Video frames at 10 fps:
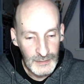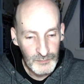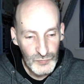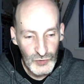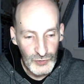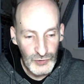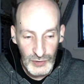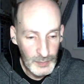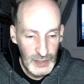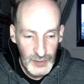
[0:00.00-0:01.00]
so
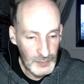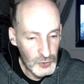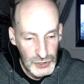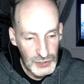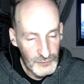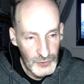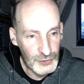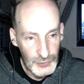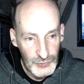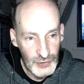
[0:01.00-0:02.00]
there might be a portion of your
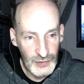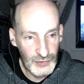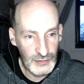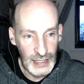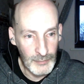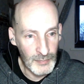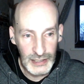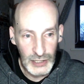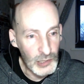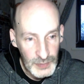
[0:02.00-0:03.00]
users that
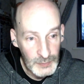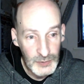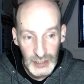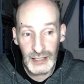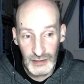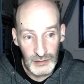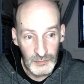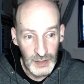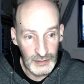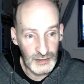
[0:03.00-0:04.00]
might not be protected
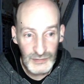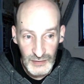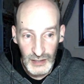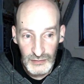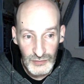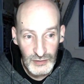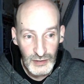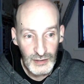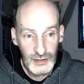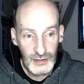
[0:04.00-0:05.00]
by these things.
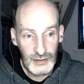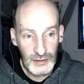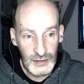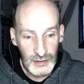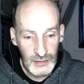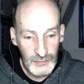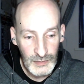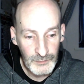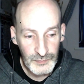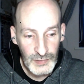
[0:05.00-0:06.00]
There
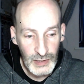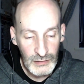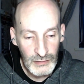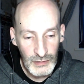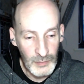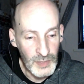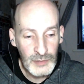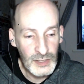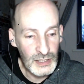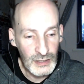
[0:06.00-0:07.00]

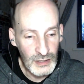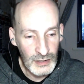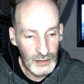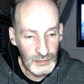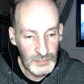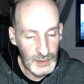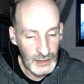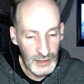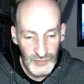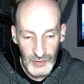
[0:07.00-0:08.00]
might be
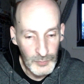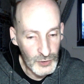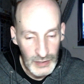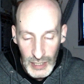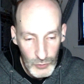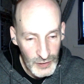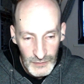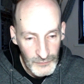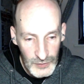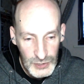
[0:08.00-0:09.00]
at some point now or in
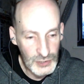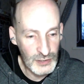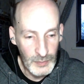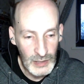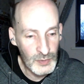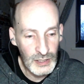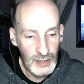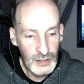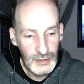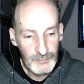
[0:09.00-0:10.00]
the future, there might be
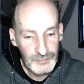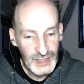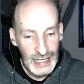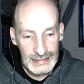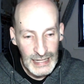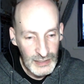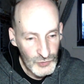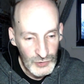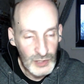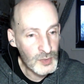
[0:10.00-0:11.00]
attacks
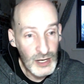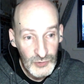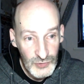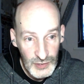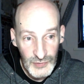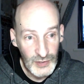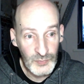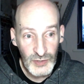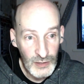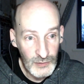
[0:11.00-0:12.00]
on the browsers
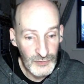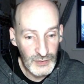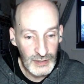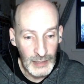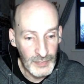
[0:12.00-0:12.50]
themselves that may